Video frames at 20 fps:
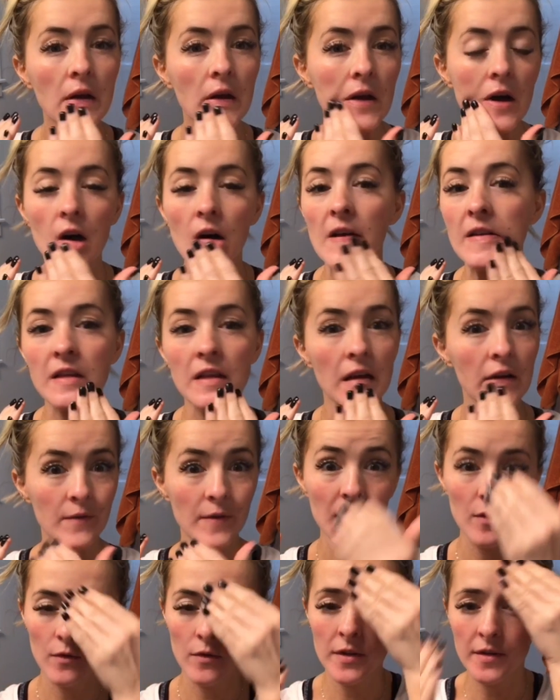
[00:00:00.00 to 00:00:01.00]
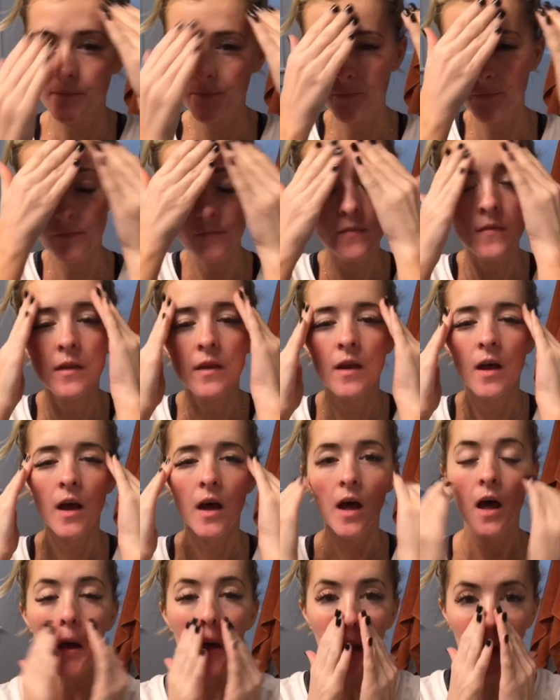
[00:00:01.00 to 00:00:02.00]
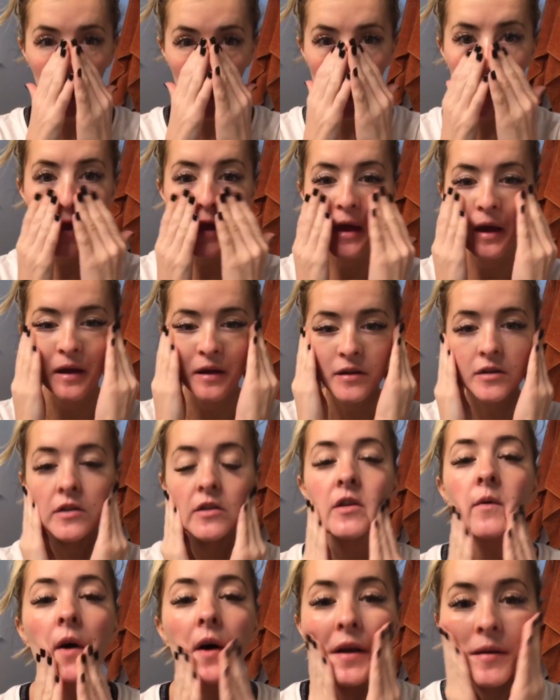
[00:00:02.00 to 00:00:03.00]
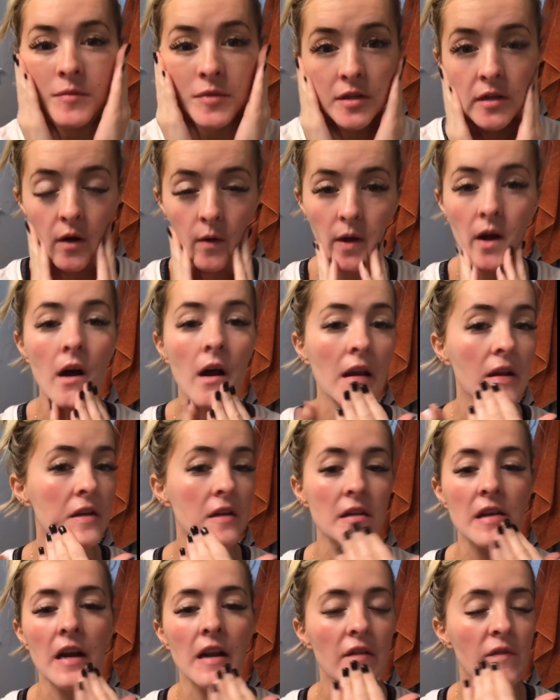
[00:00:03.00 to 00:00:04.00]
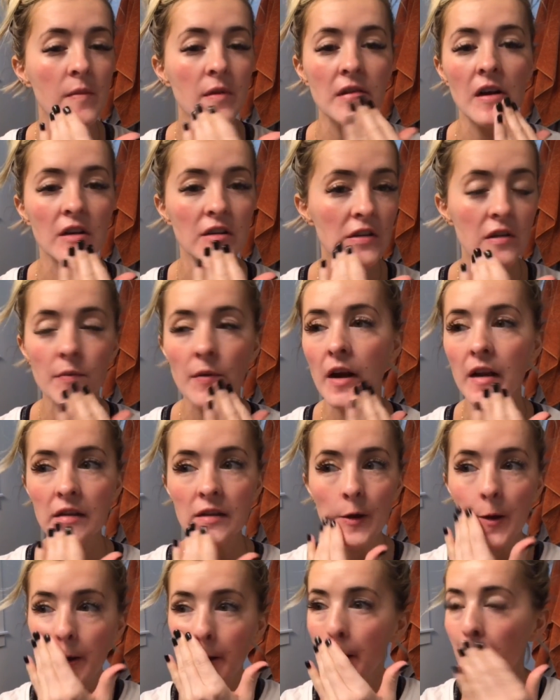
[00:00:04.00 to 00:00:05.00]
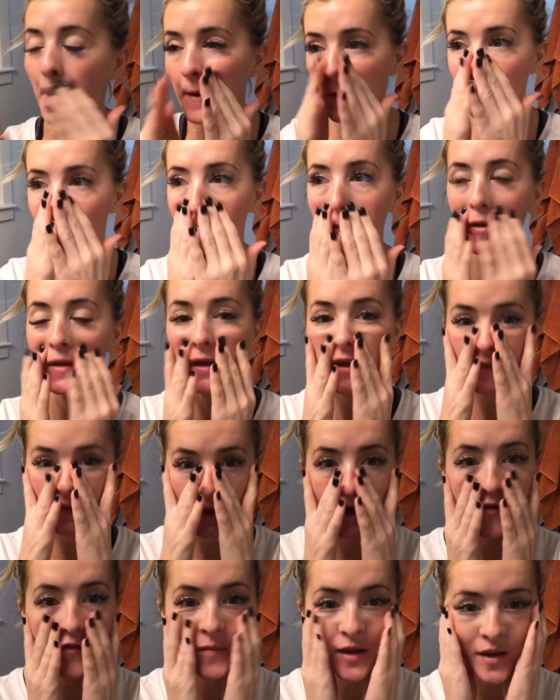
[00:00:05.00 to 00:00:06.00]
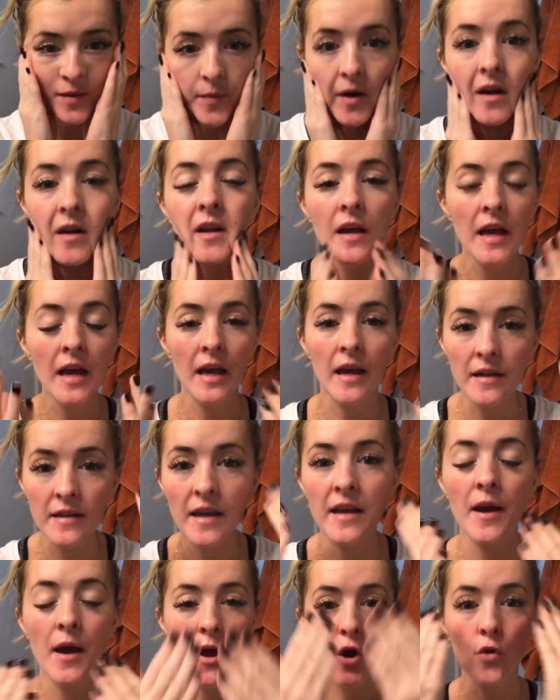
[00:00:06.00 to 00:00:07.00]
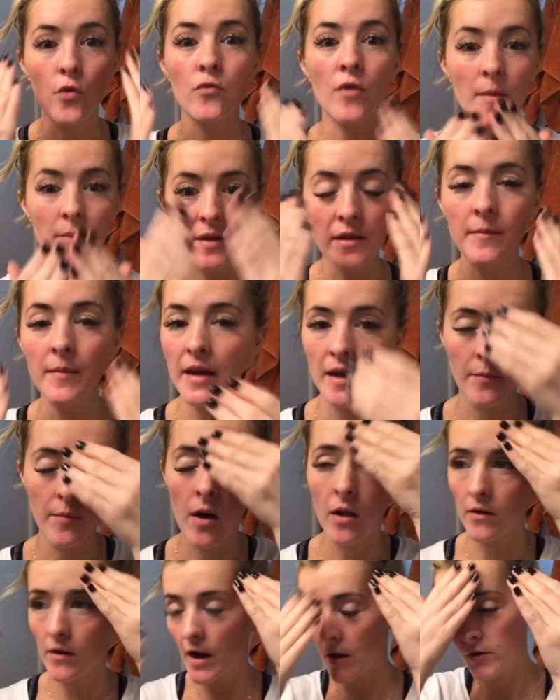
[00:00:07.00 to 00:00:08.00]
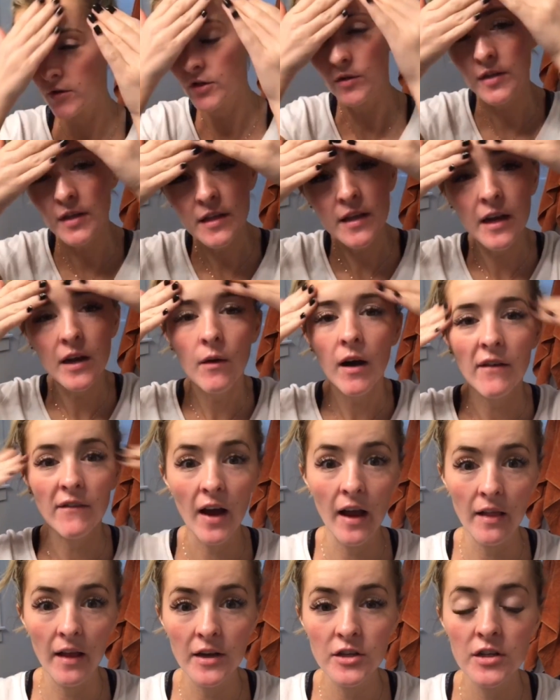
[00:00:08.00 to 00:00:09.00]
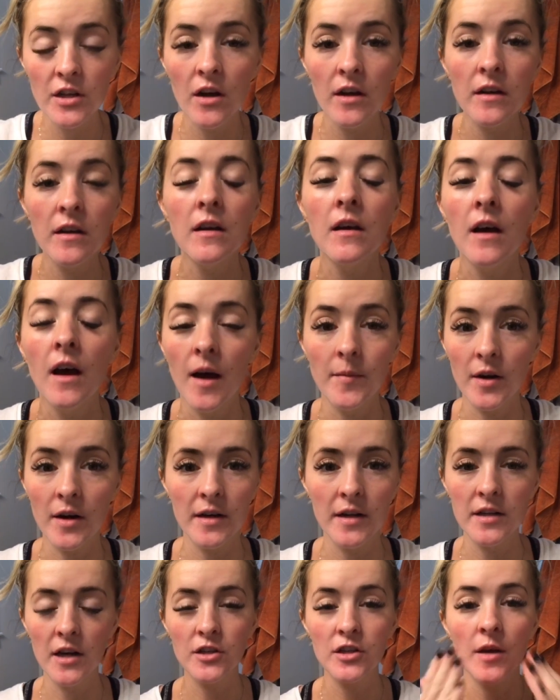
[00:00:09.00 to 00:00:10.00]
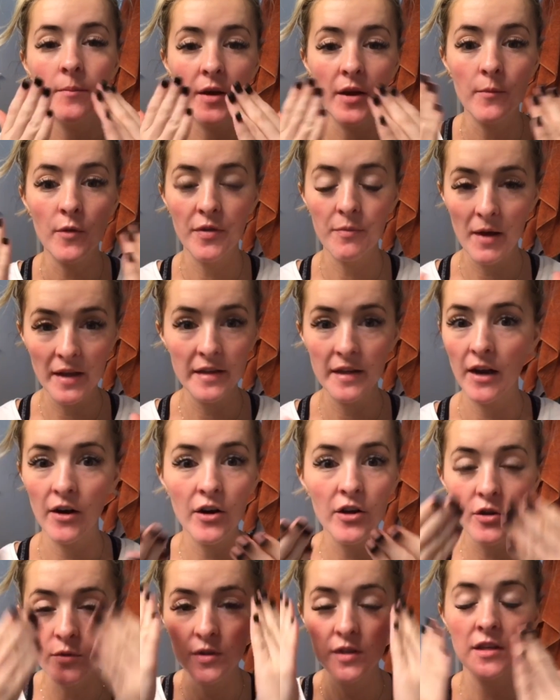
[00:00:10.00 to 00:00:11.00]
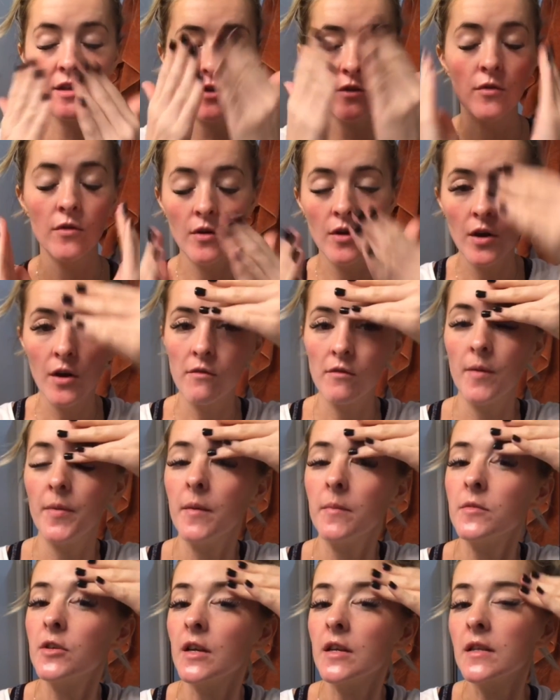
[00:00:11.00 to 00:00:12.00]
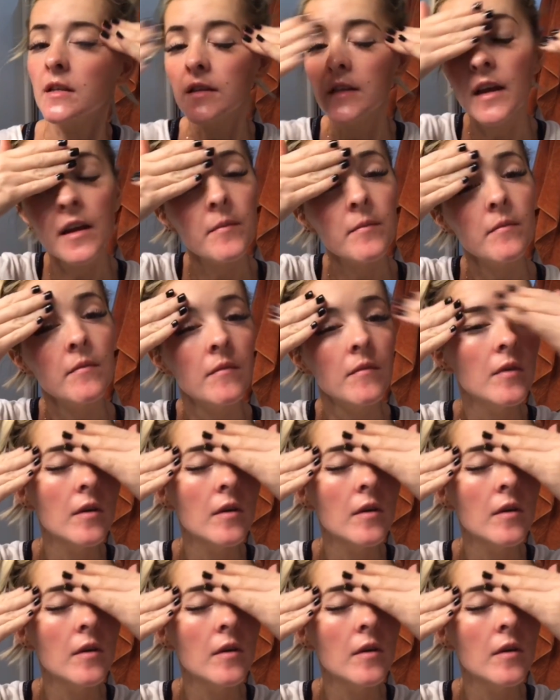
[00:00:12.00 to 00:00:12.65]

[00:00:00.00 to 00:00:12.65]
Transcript: cause wrinkles. And so I am just going on and just kind of massaging the product in, and normally if I have makeup on, it's like rubbing the makeup all around. So since I don't have eyelashes on, I'm not going to touch them, but with mascara you would still rub them just the same.